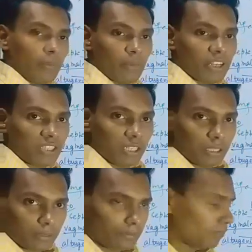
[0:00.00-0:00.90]

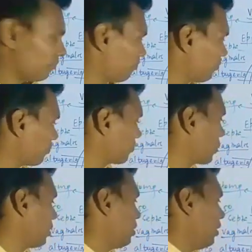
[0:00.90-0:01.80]
present
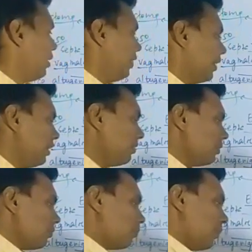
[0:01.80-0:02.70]

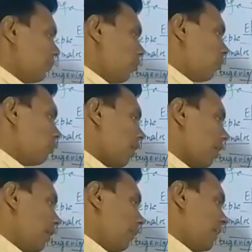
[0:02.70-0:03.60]
in before
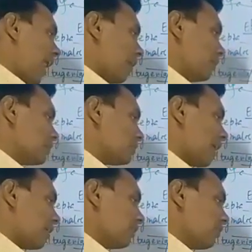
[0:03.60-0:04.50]
epididymis,
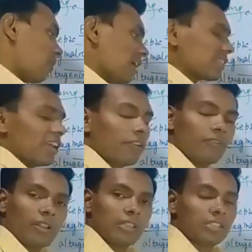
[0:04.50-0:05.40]
that is the vasa
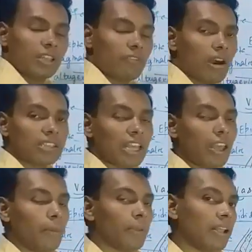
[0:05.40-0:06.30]
efferentia. Vasa
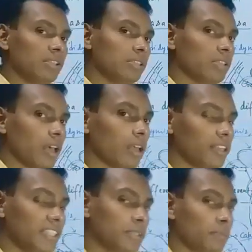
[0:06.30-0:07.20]
efferentia
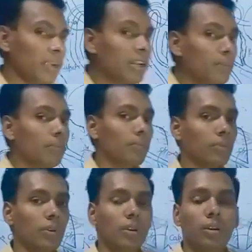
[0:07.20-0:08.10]
is made up
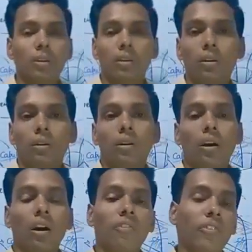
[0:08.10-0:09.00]

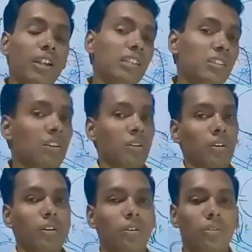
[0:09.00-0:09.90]
of its
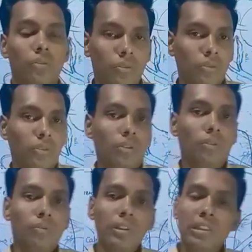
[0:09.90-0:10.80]
layer
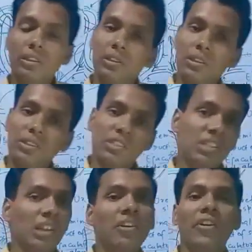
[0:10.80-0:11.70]
with
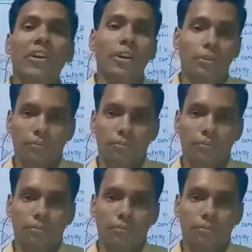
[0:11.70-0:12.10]
ciliated,